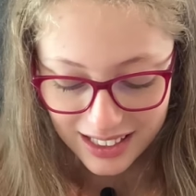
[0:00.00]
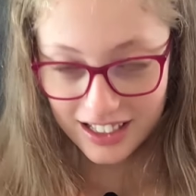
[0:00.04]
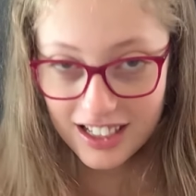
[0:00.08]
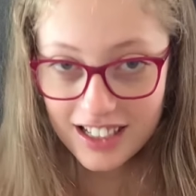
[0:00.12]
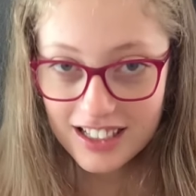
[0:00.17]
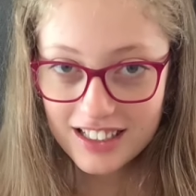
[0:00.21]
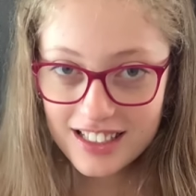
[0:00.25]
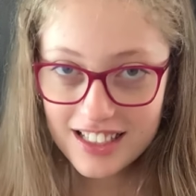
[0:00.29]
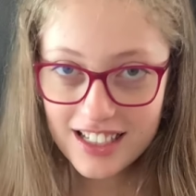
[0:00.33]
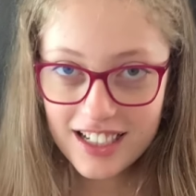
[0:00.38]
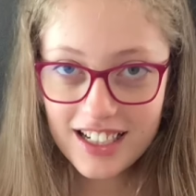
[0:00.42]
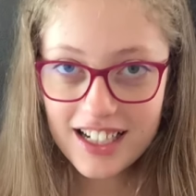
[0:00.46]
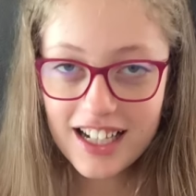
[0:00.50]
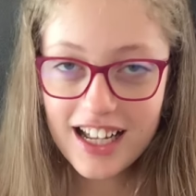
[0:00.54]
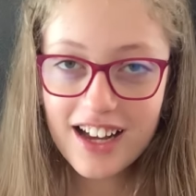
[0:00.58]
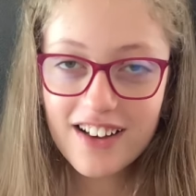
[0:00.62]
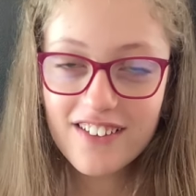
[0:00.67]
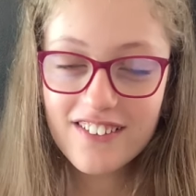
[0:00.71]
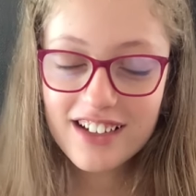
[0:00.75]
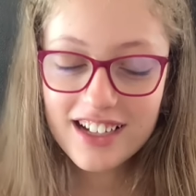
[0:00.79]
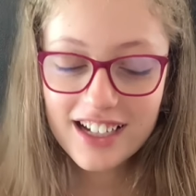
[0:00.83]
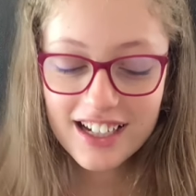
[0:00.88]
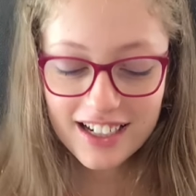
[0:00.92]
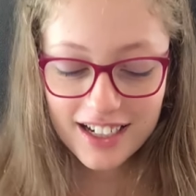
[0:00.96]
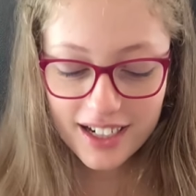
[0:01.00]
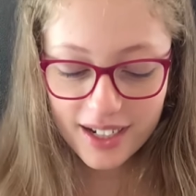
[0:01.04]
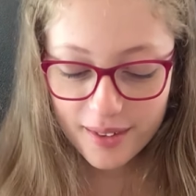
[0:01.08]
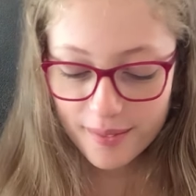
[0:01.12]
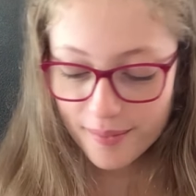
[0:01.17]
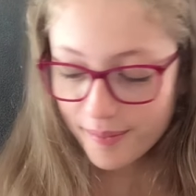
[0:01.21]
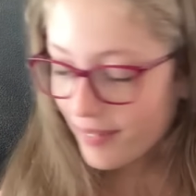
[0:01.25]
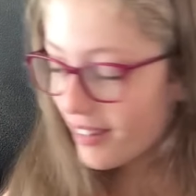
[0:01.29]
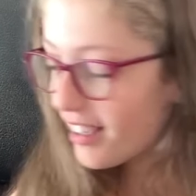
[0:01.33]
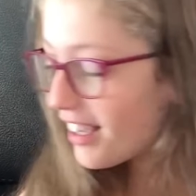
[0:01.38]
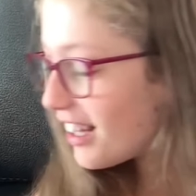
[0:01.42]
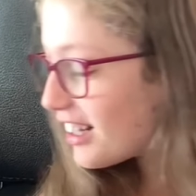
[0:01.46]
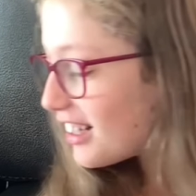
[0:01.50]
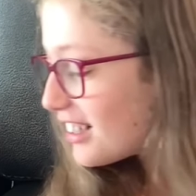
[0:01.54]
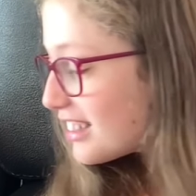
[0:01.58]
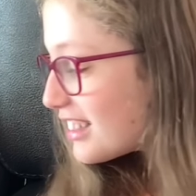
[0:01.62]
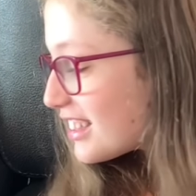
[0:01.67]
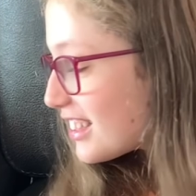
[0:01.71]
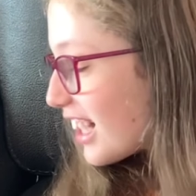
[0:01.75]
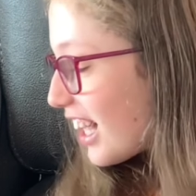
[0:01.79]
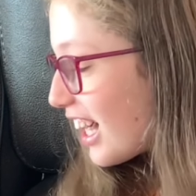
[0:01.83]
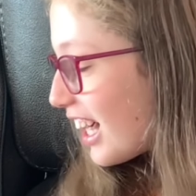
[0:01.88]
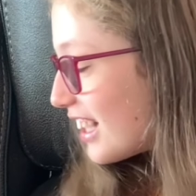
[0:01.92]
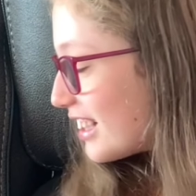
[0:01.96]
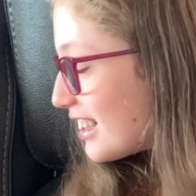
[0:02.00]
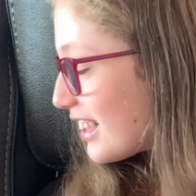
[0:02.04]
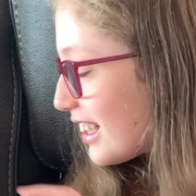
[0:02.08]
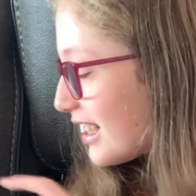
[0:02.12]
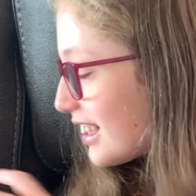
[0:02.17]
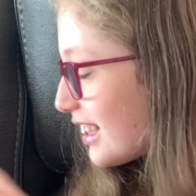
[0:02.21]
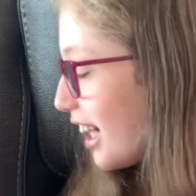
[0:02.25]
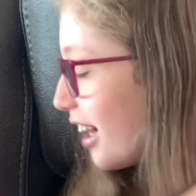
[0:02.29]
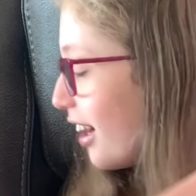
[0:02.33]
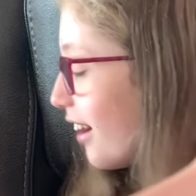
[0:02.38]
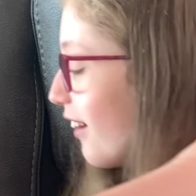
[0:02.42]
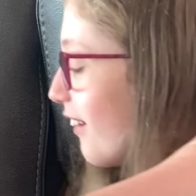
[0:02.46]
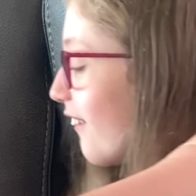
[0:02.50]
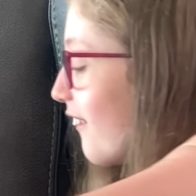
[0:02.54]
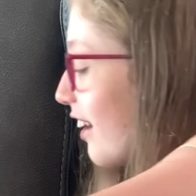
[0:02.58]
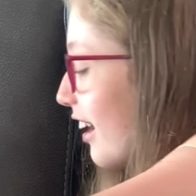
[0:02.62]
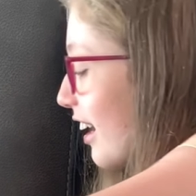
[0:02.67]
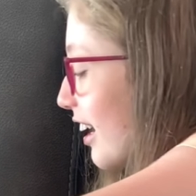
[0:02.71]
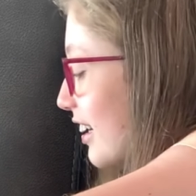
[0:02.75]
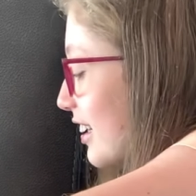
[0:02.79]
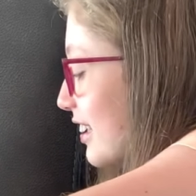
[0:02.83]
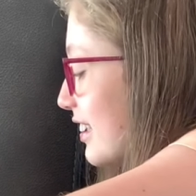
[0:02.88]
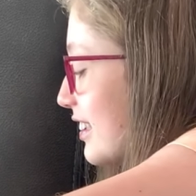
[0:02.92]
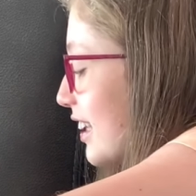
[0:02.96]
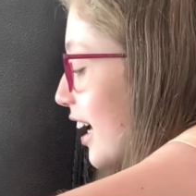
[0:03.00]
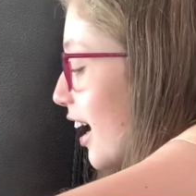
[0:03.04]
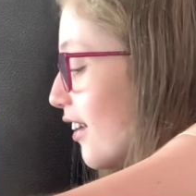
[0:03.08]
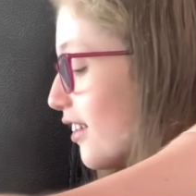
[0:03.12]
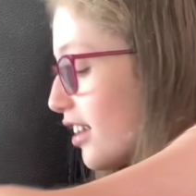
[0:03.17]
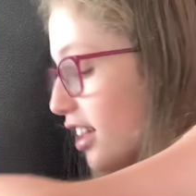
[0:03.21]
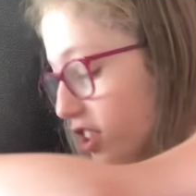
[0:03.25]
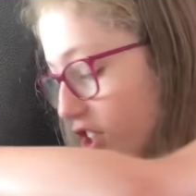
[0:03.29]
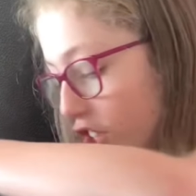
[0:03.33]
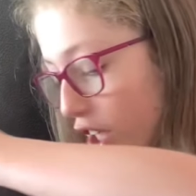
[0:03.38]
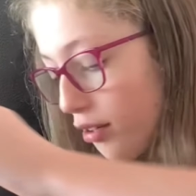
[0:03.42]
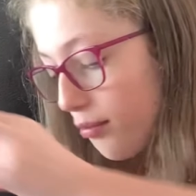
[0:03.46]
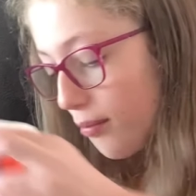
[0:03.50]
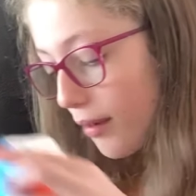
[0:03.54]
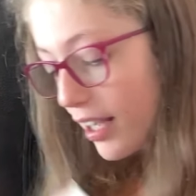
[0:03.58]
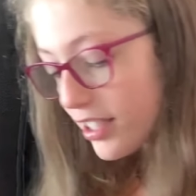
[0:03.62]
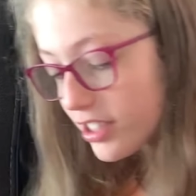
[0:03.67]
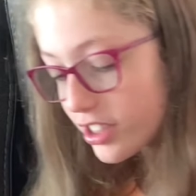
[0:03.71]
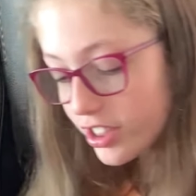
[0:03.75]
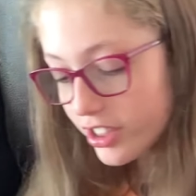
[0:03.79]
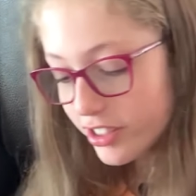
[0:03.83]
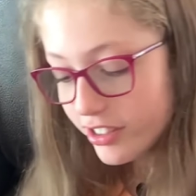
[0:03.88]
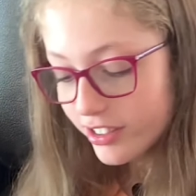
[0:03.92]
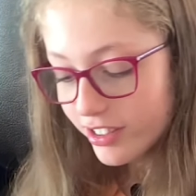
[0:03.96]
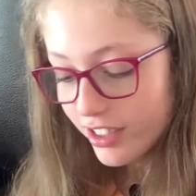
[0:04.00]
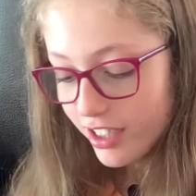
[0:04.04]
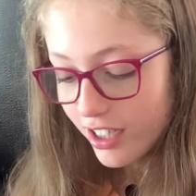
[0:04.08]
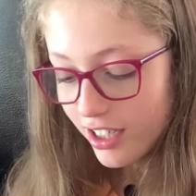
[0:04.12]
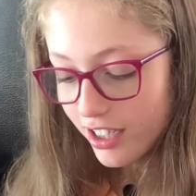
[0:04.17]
So now we're going to compare the sizes. We're going to start with the 2x2.